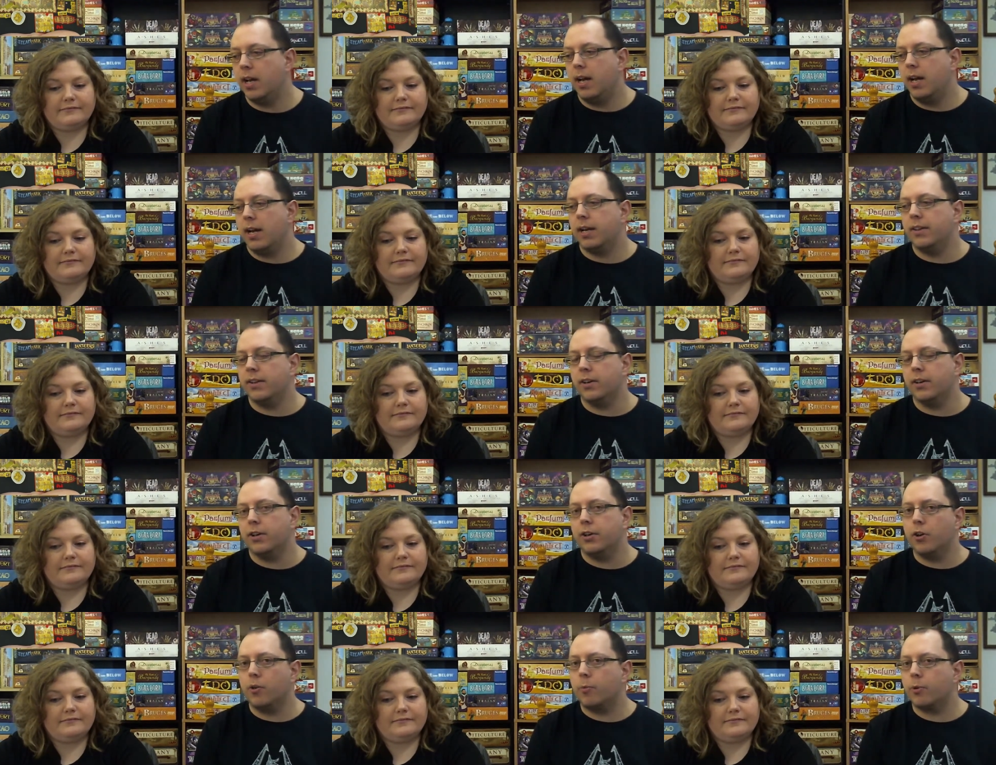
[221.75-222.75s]
Speaker 1: and there are
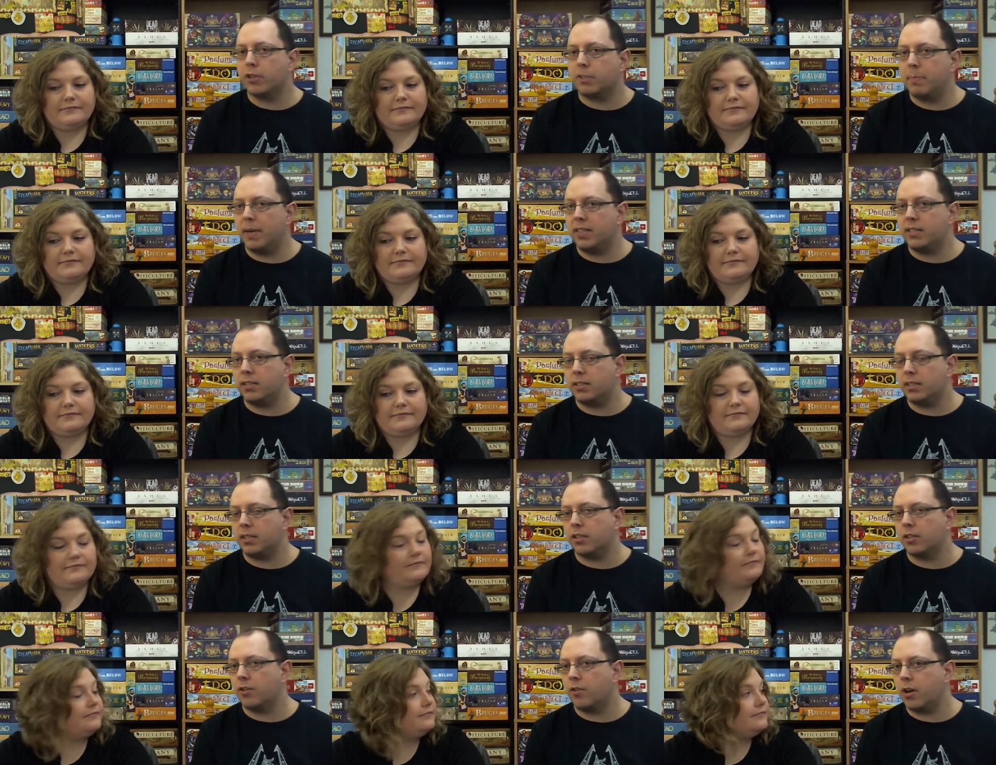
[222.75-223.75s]
no more spaces in the
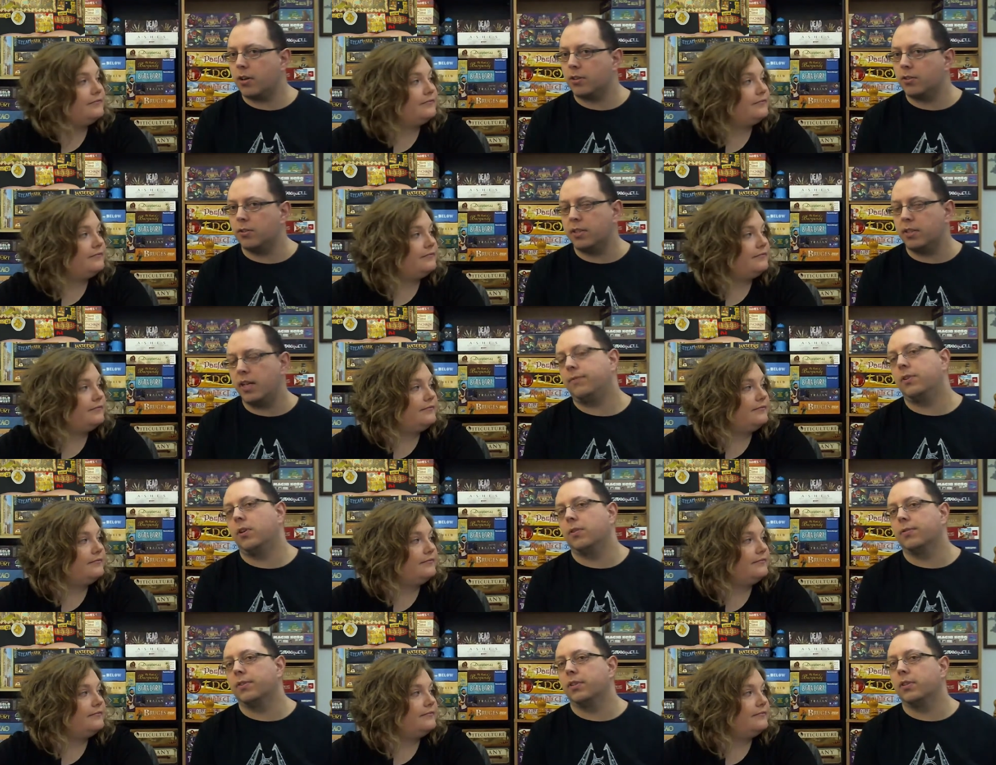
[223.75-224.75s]
Chronicle left
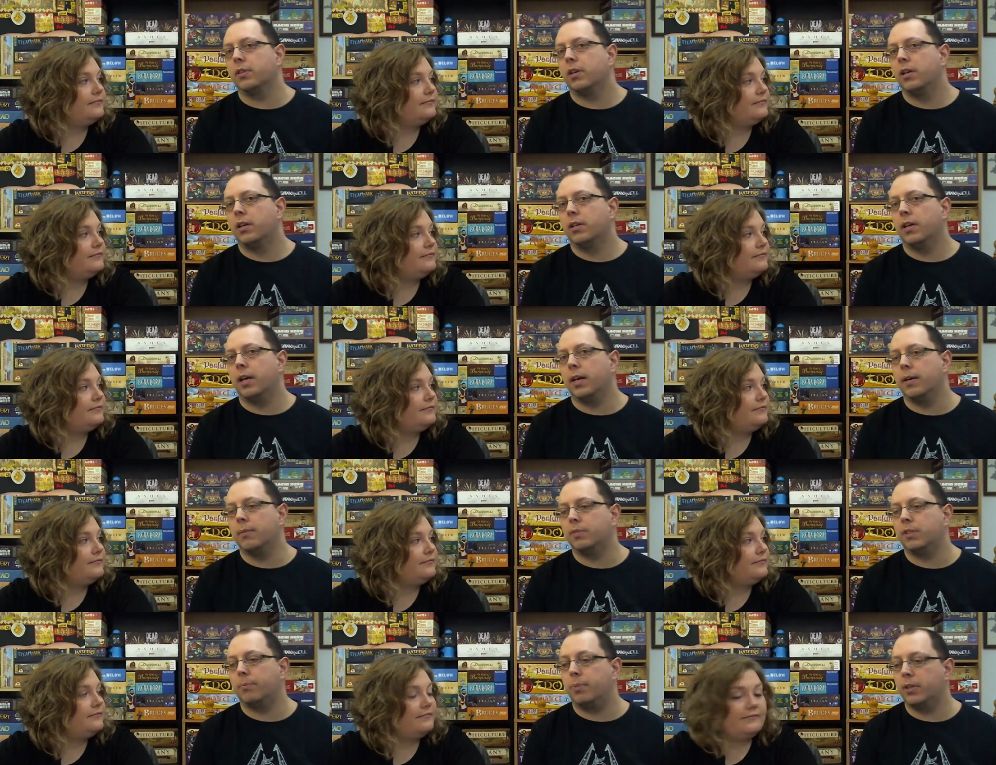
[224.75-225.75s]
over um,
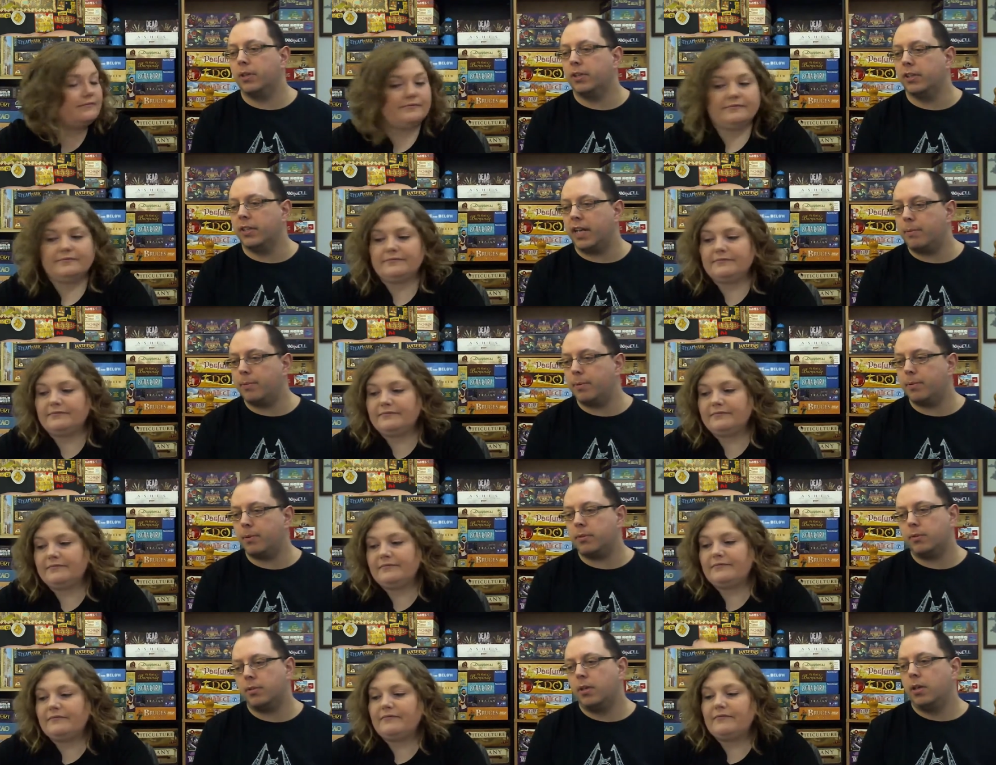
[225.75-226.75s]
to put your dead people.
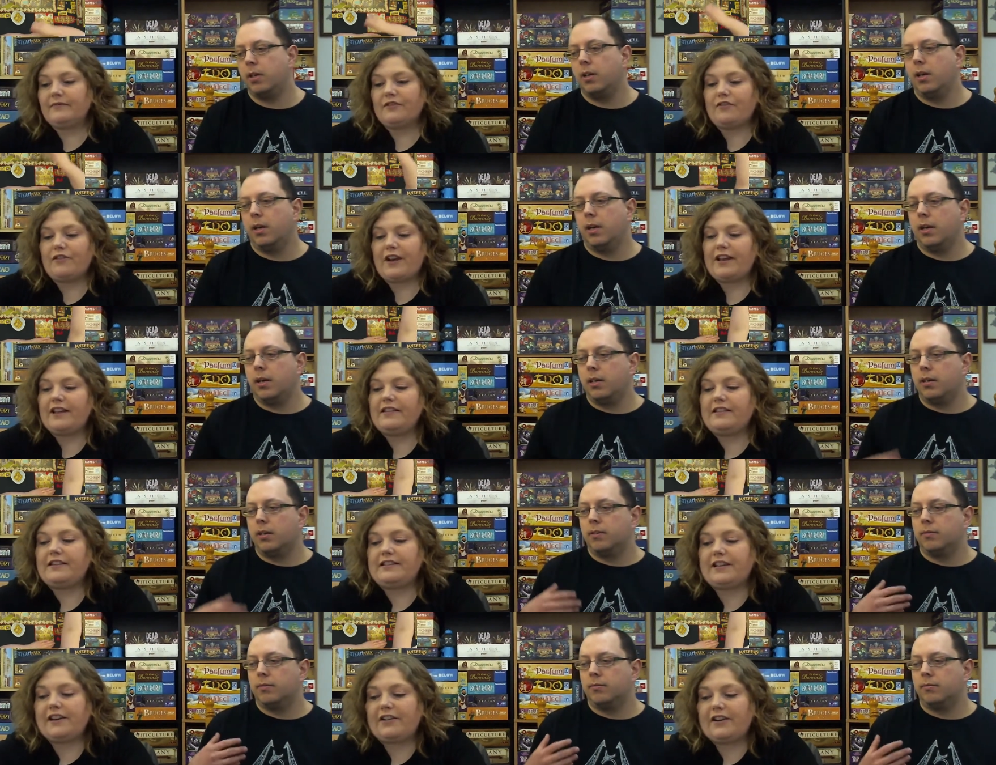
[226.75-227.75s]
Speaker 2: Right in this
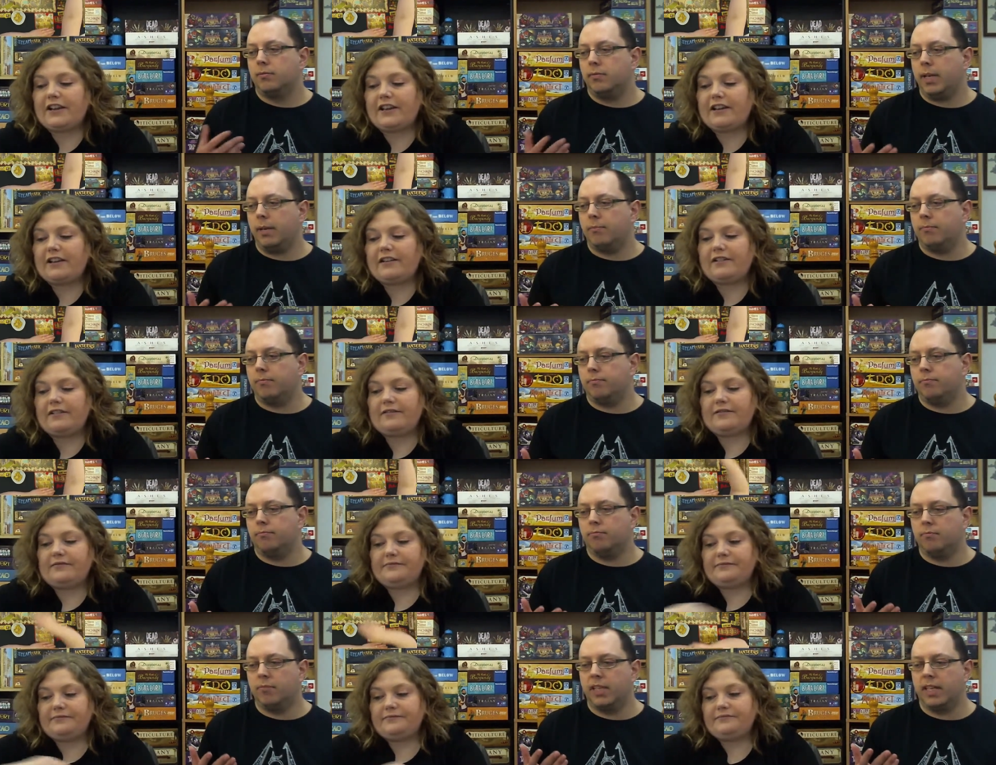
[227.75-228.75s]
area.
Speaker 1: Yep.
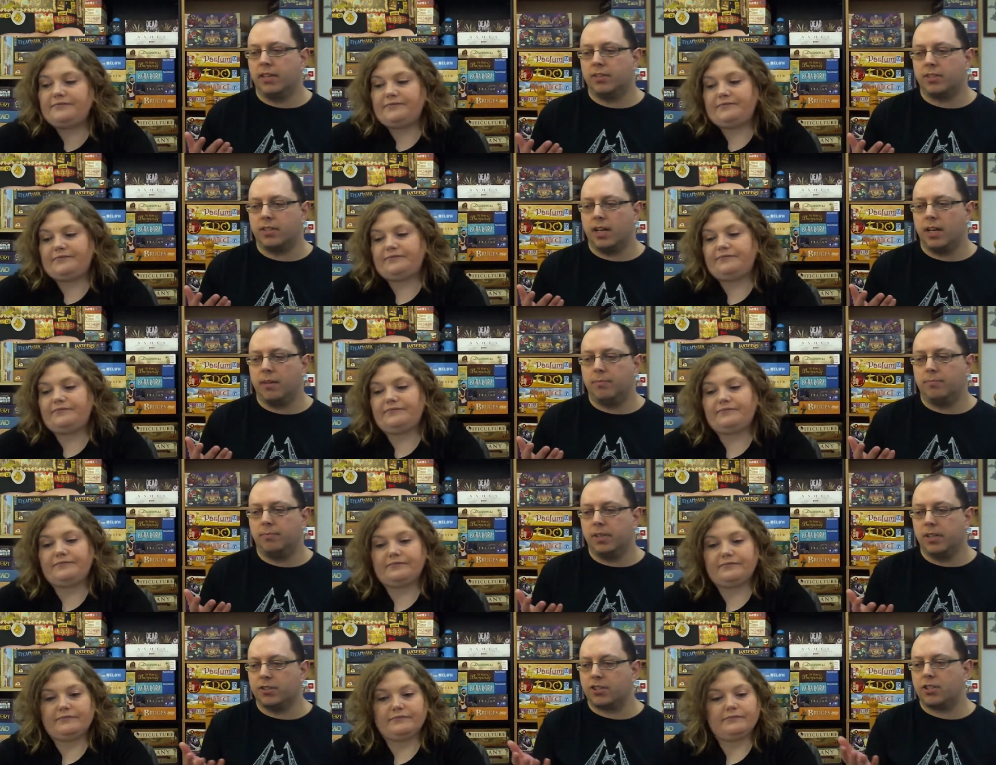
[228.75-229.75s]
There's a
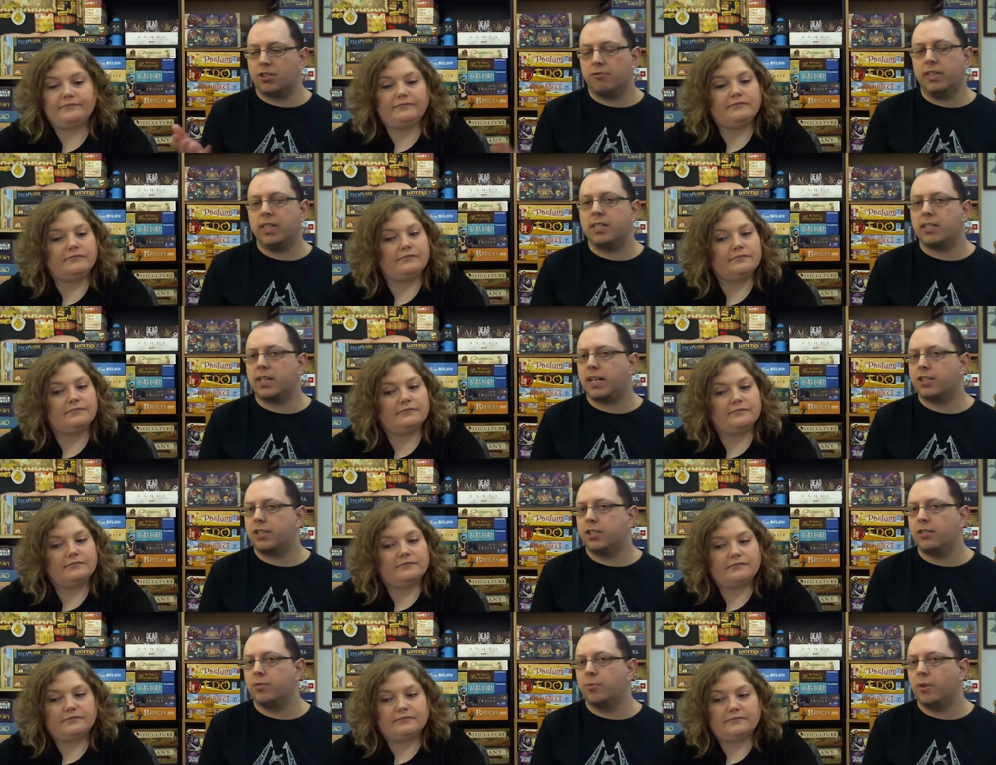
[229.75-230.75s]
there's three
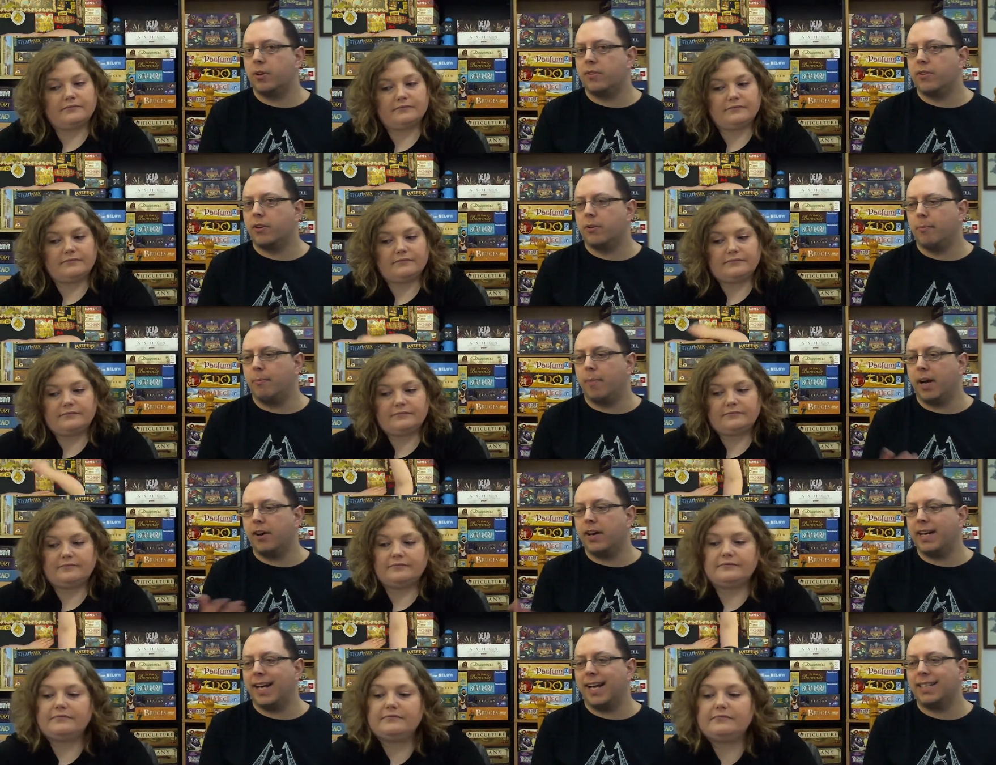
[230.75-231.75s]
sections where they're
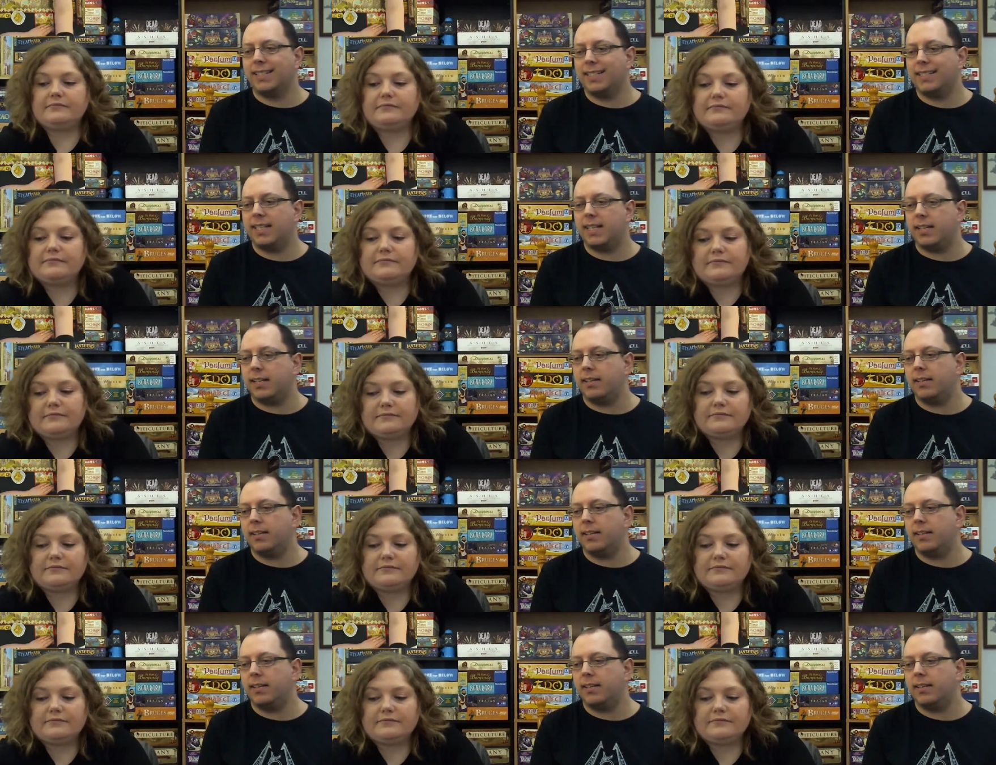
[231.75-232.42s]
buried at sea,